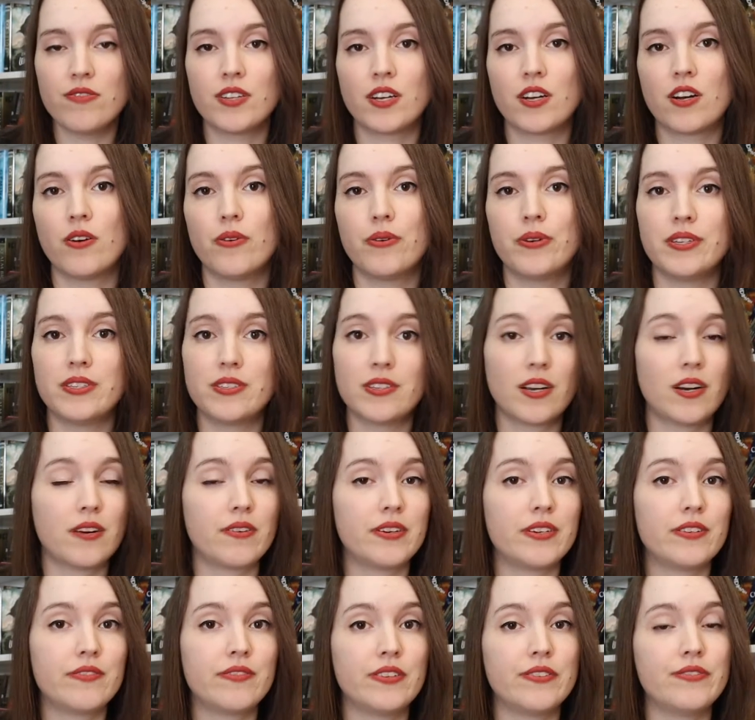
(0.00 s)
The code is
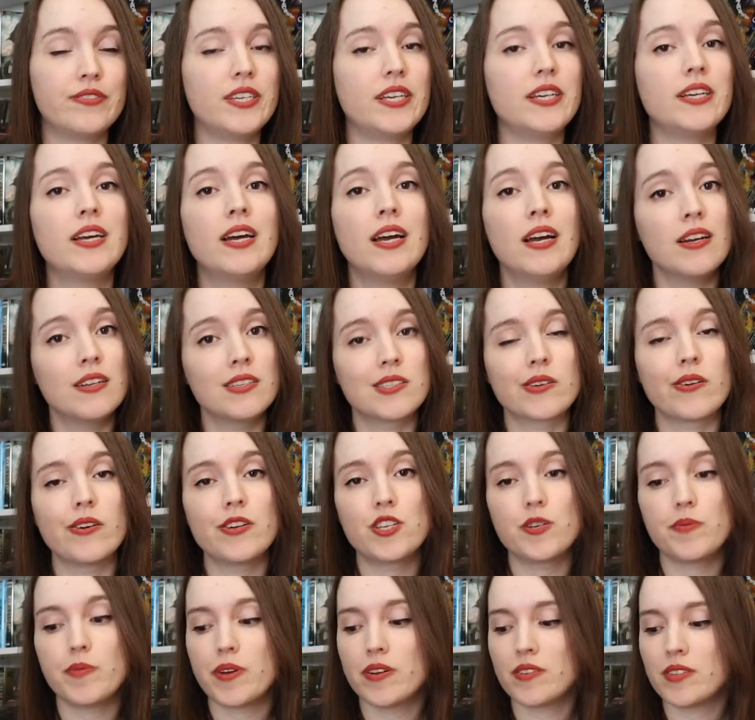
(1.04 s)
current15. It's going
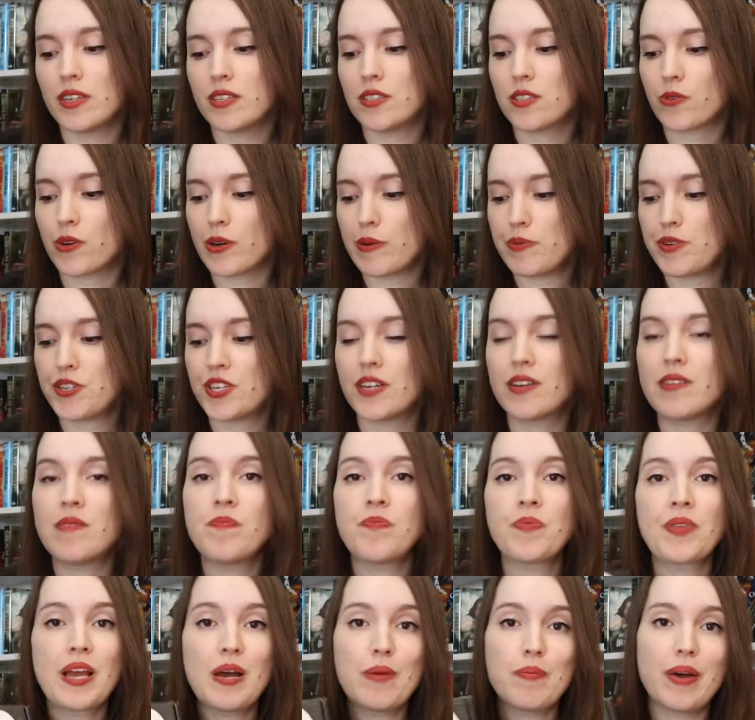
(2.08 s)
to be on the description,
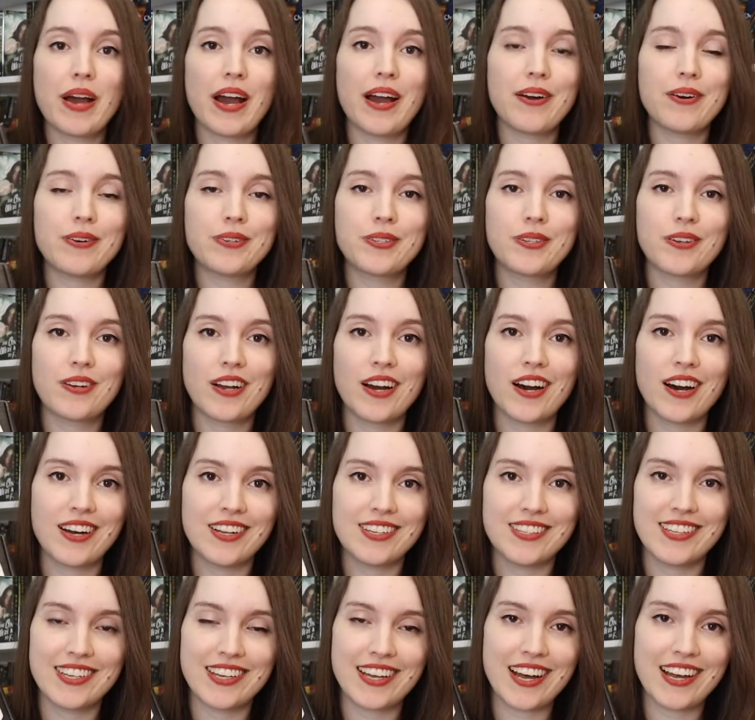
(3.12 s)
but I also
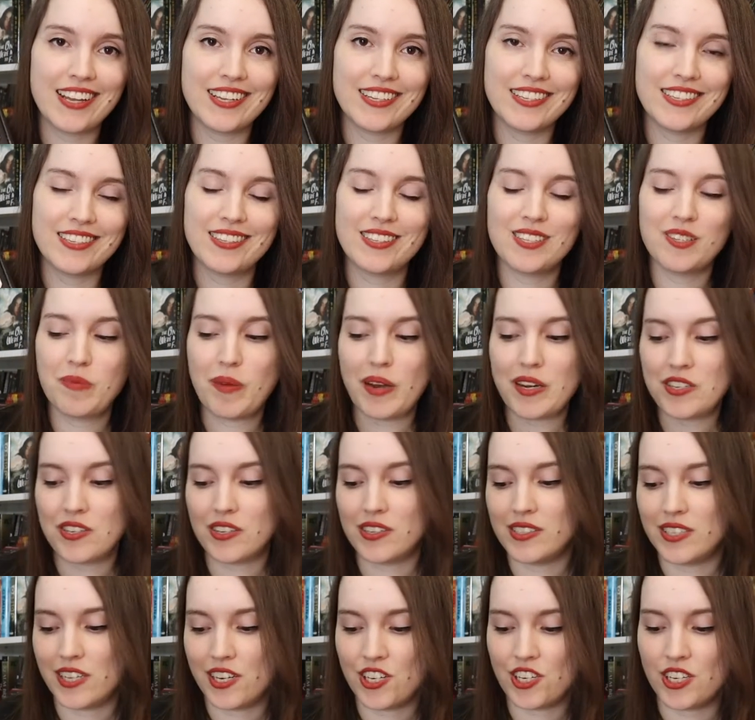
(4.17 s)
got the Gallant special
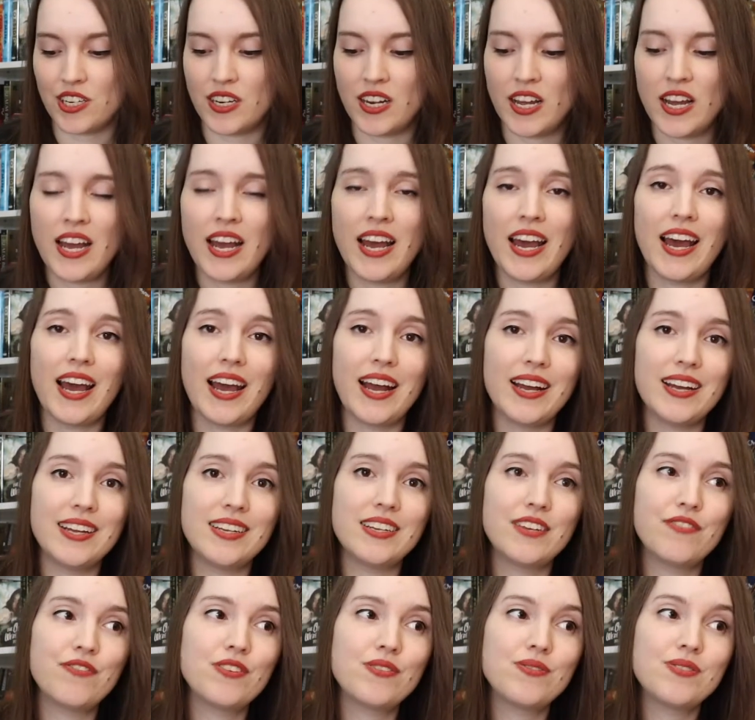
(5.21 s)
edition. And
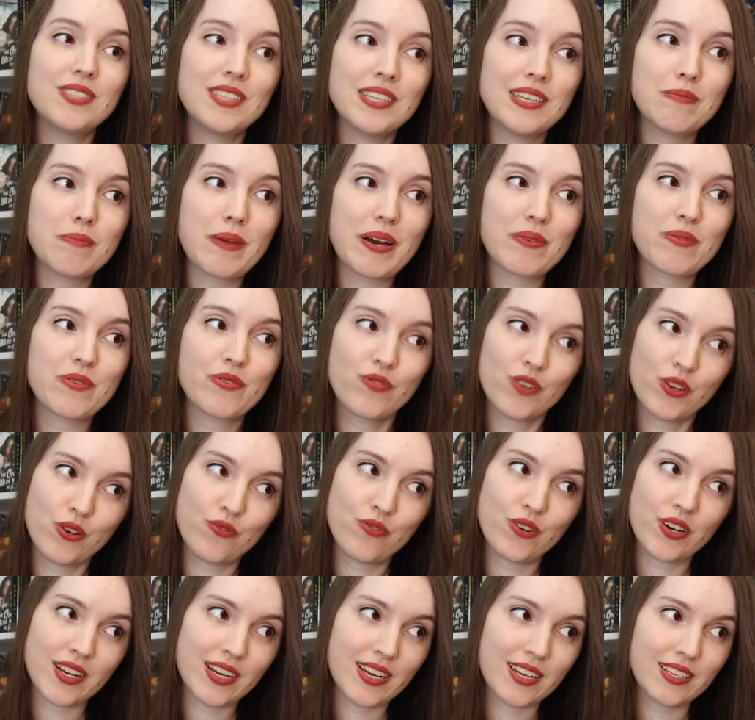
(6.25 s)
if you've seen my review
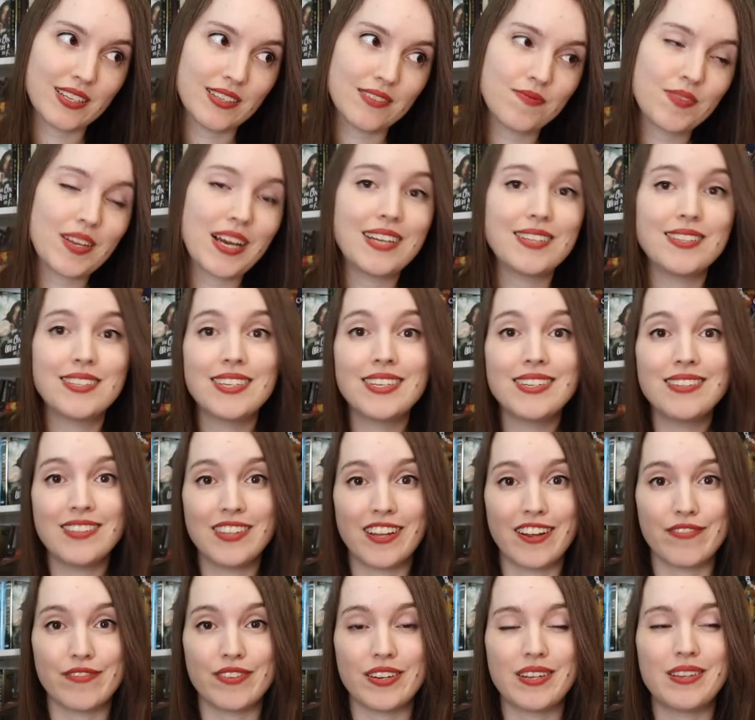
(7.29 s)
for Gallant, I didn't
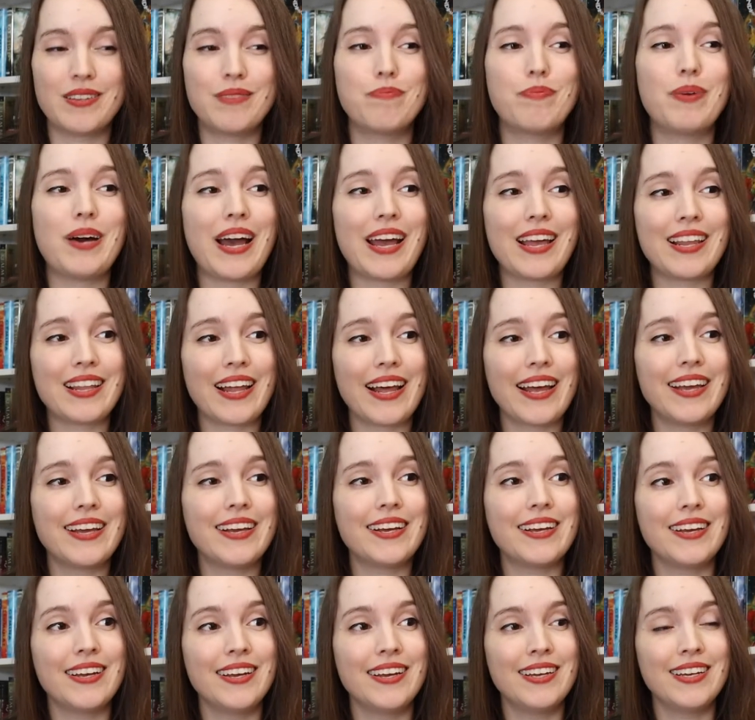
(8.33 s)
love it, but I like
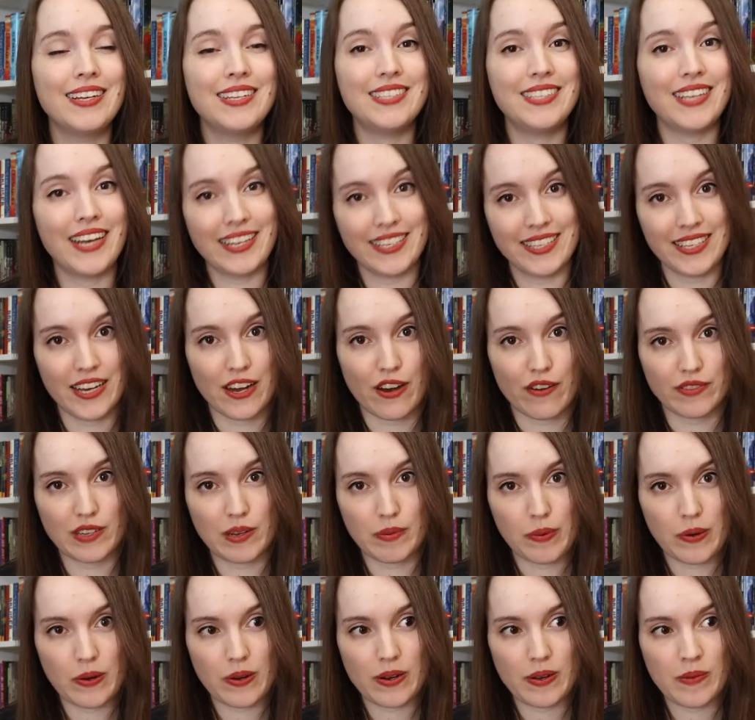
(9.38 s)
the idea of the
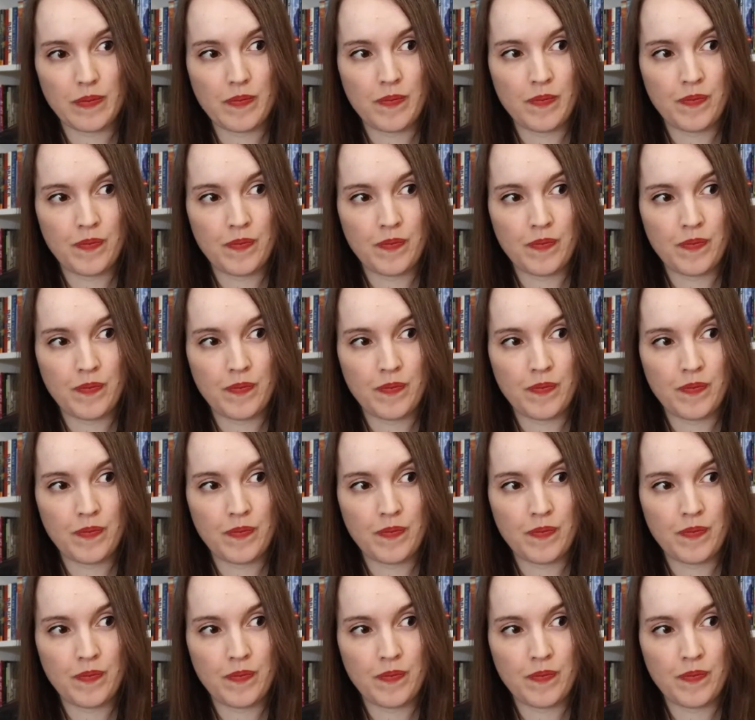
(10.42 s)
book.